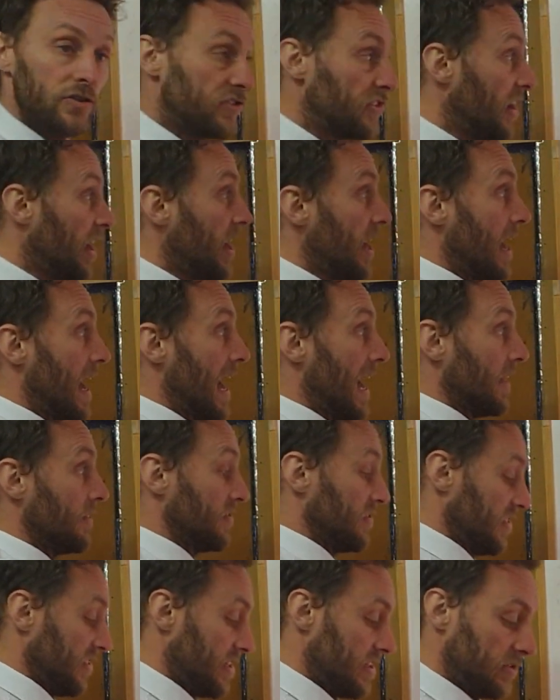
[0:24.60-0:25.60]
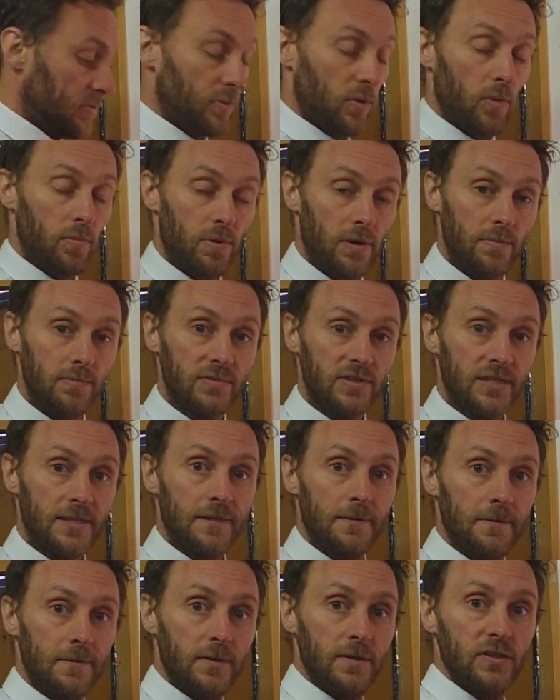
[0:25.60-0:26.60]
to answer these problems.
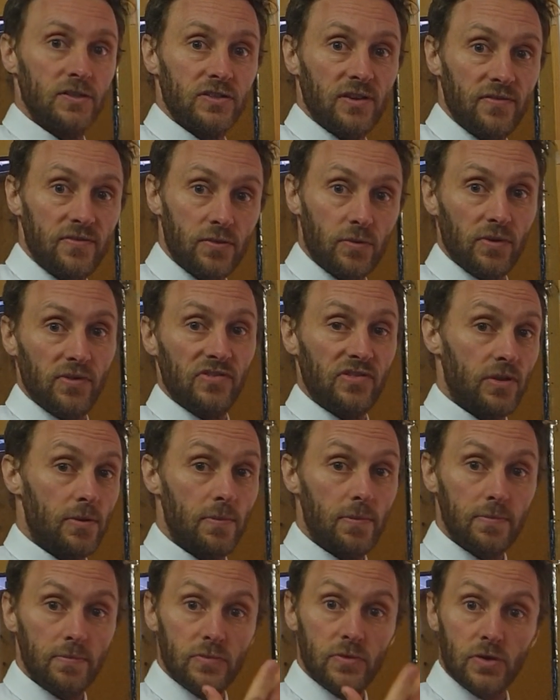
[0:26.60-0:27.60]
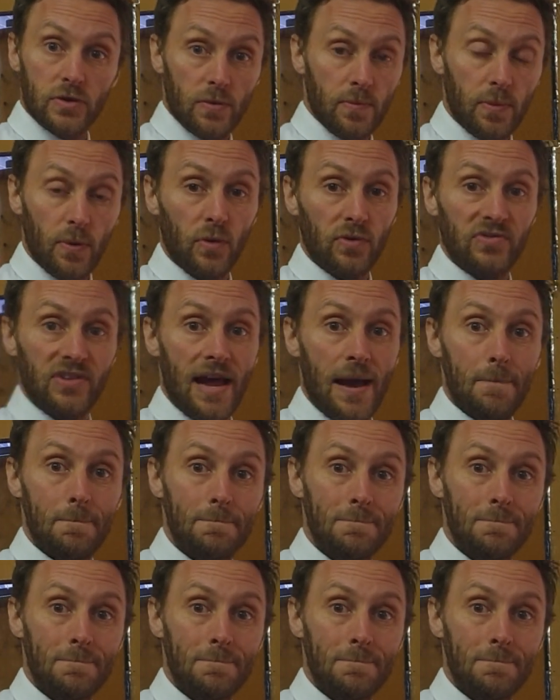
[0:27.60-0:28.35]
So if you want to, you can pause now.